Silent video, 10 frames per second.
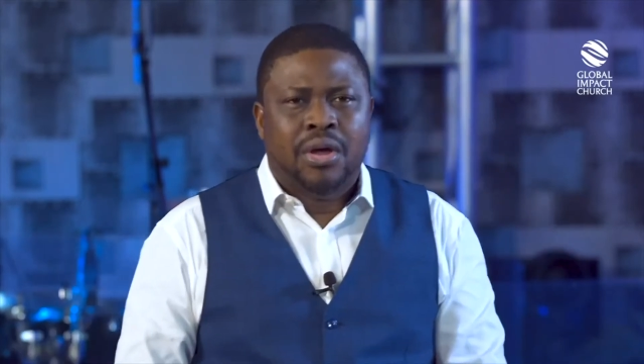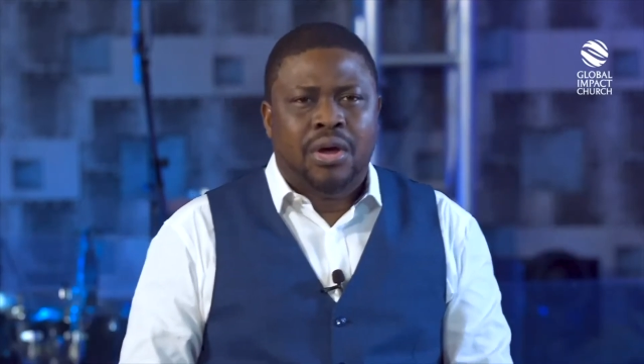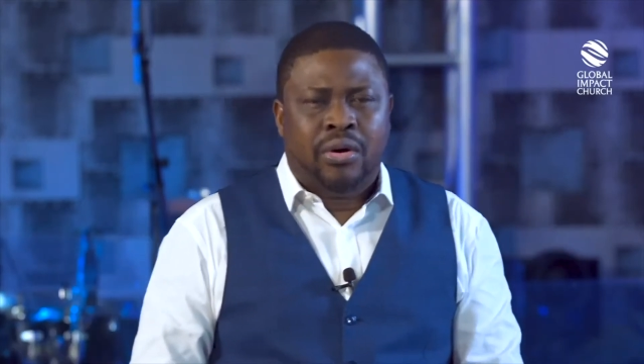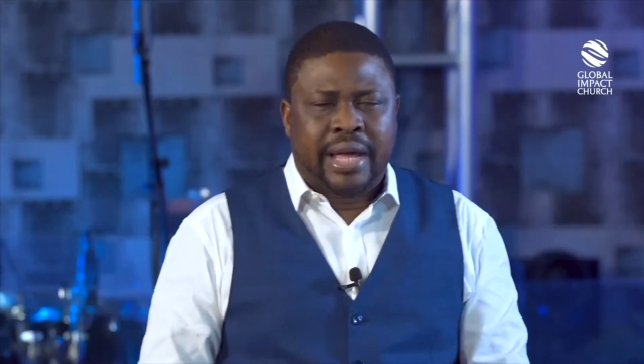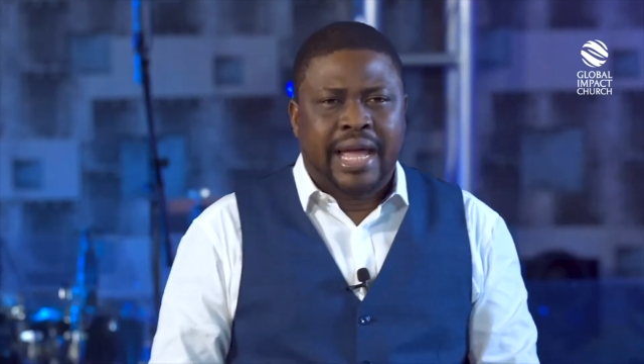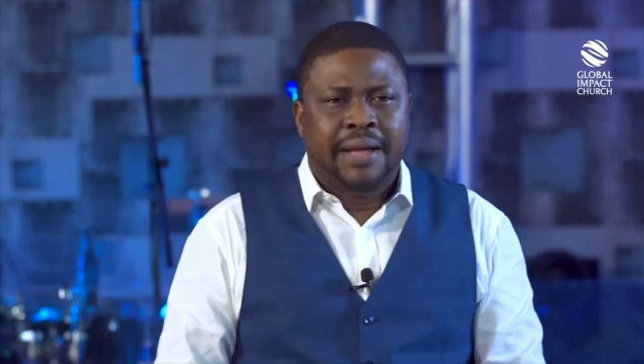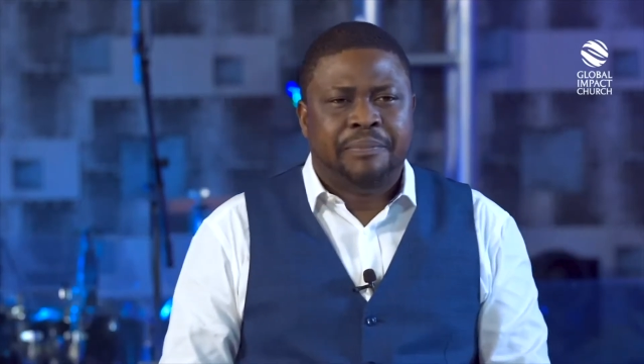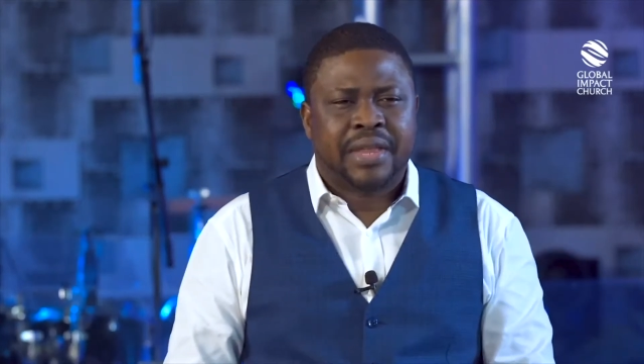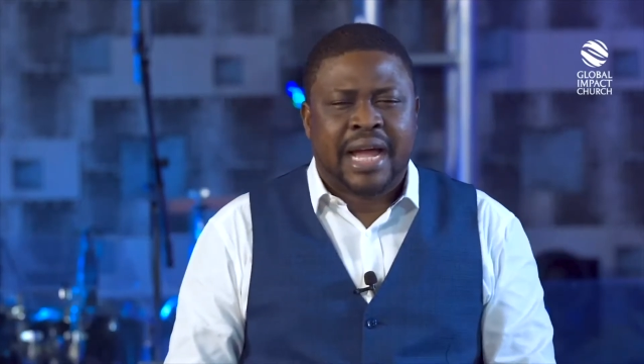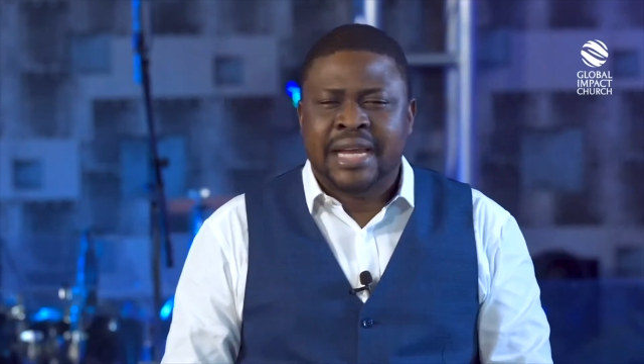Okay?
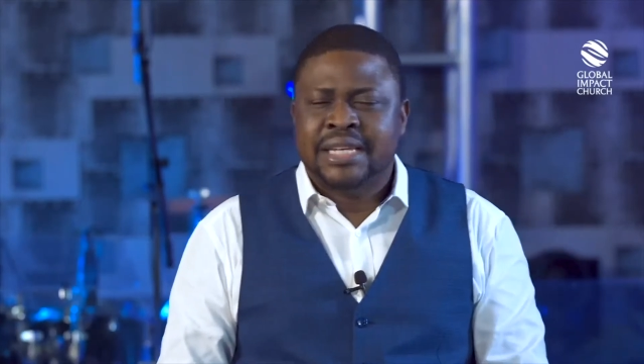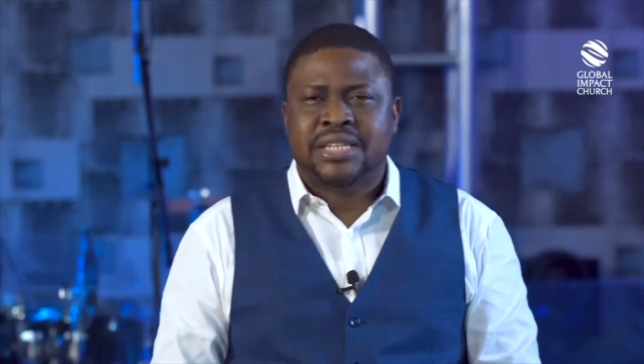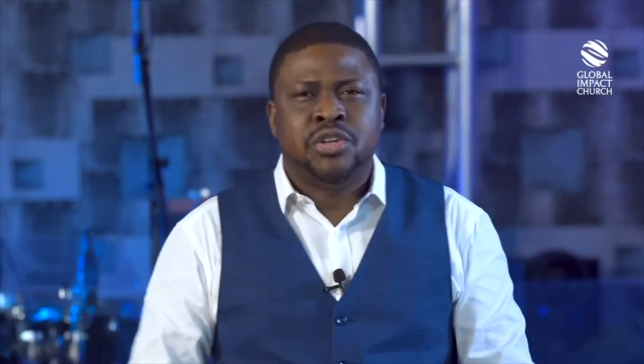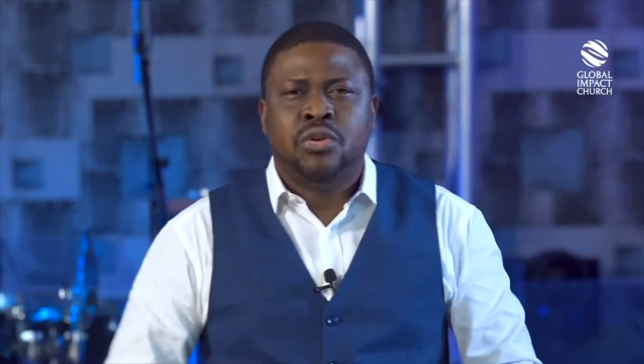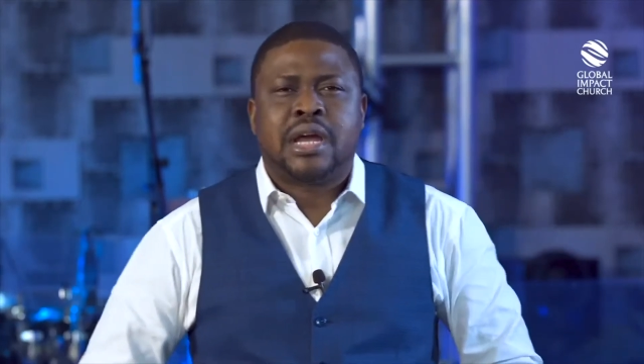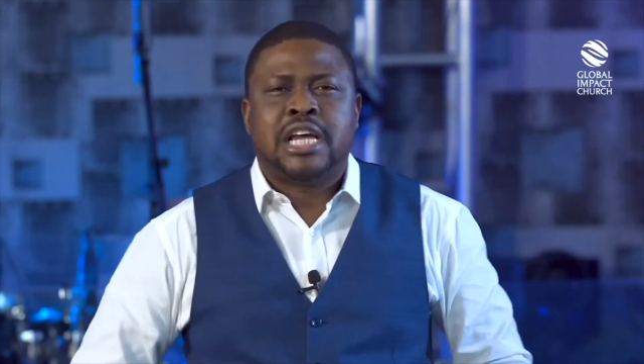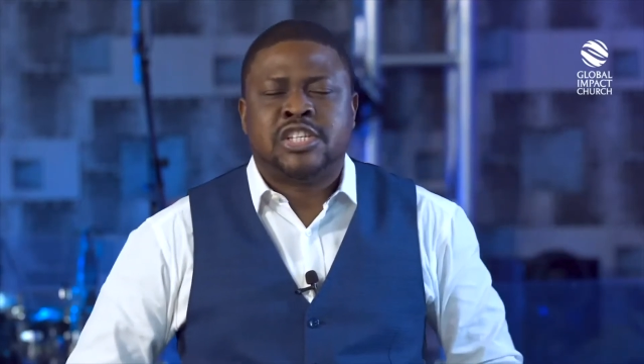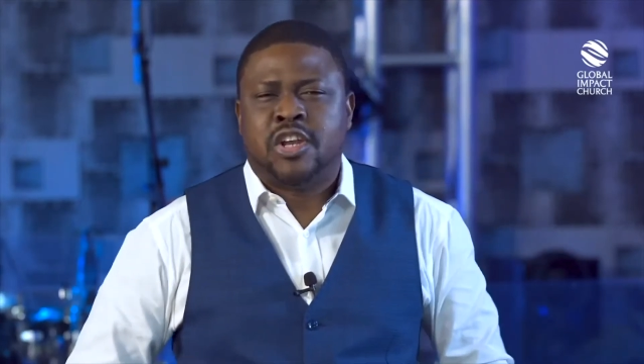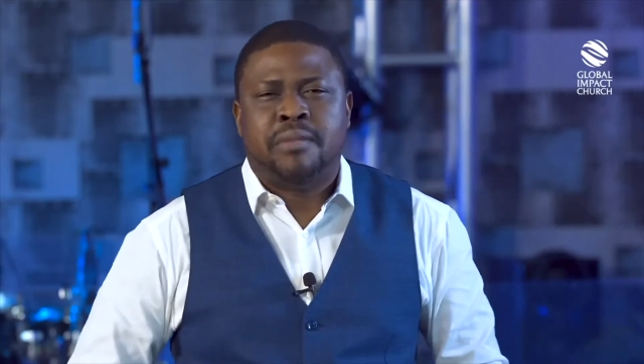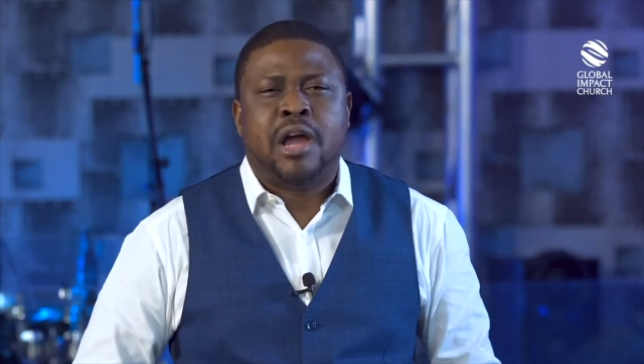And you look at
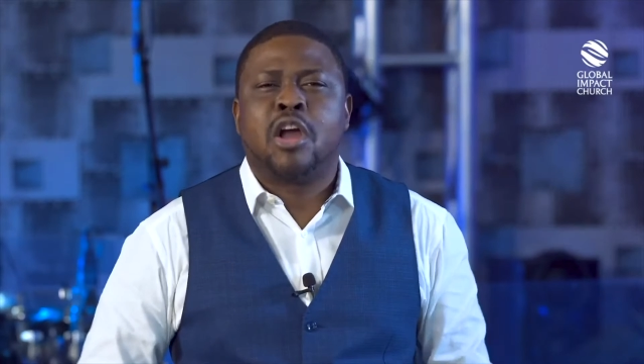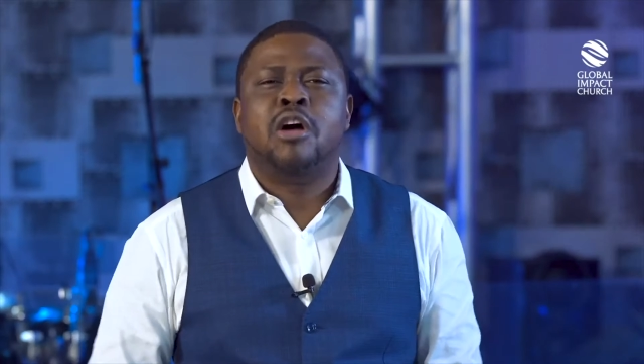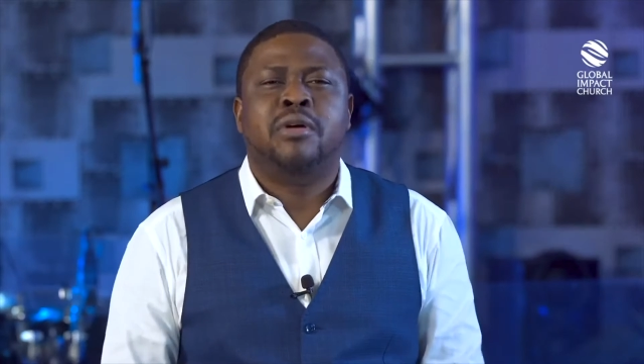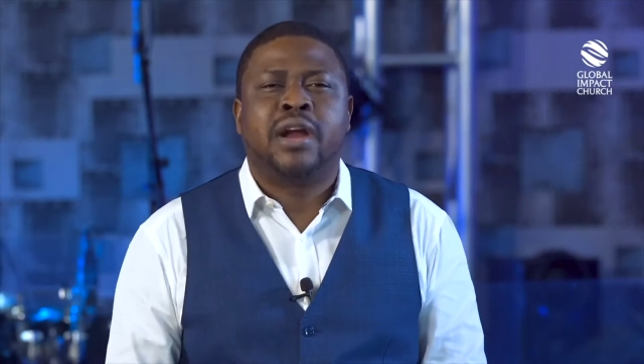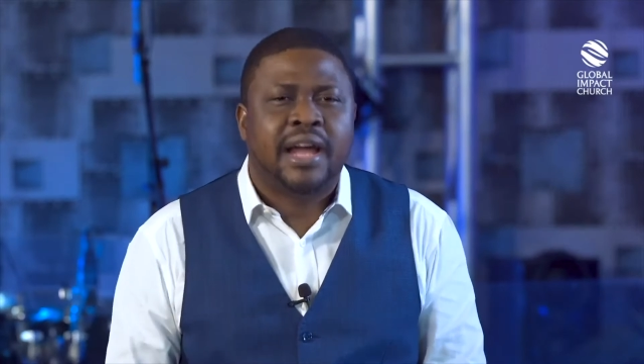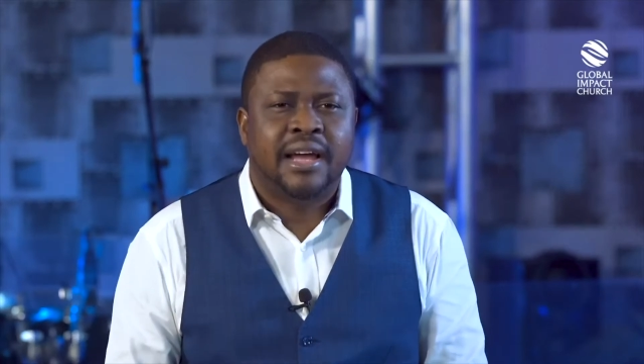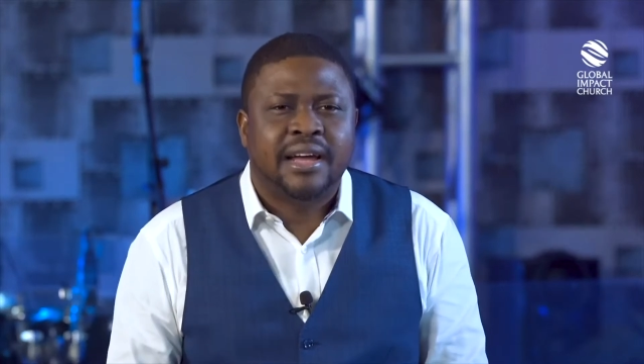Sodom and Gomorrah.